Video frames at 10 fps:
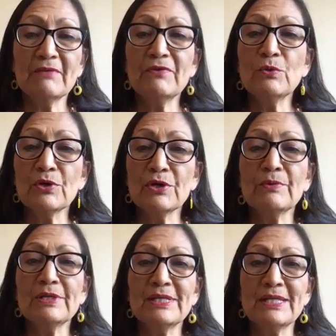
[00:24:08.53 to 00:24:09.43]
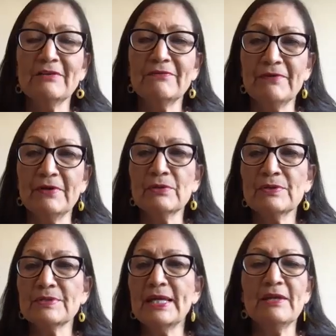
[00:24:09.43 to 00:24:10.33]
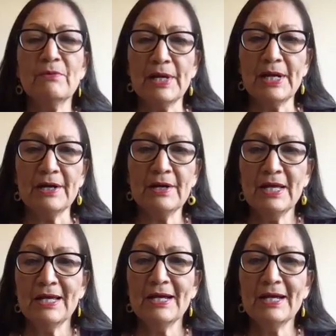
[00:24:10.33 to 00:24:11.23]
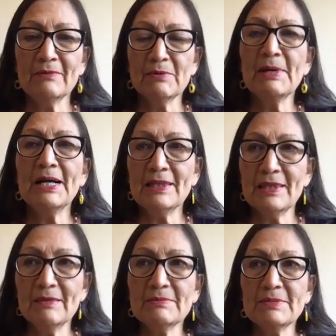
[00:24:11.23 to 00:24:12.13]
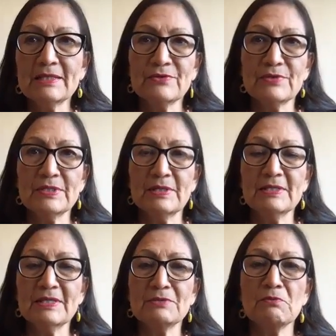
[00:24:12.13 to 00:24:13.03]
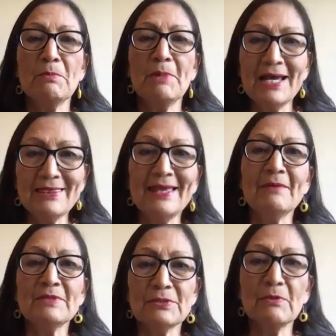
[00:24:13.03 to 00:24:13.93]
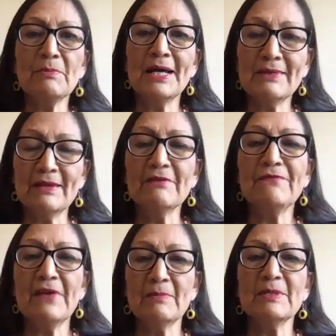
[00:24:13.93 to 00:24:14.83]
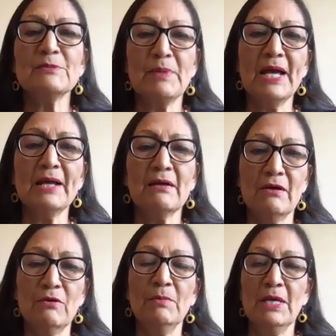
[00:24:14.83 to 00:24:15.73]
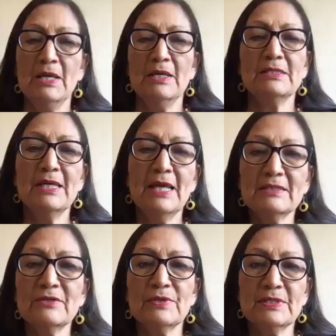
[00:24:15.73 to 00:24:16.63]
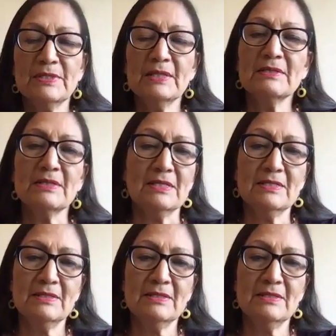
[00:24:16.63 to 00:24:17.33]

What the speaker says: If you work with Native folks anywhere, remind them to answer the census. Remind them to remind their families back home to answer the census.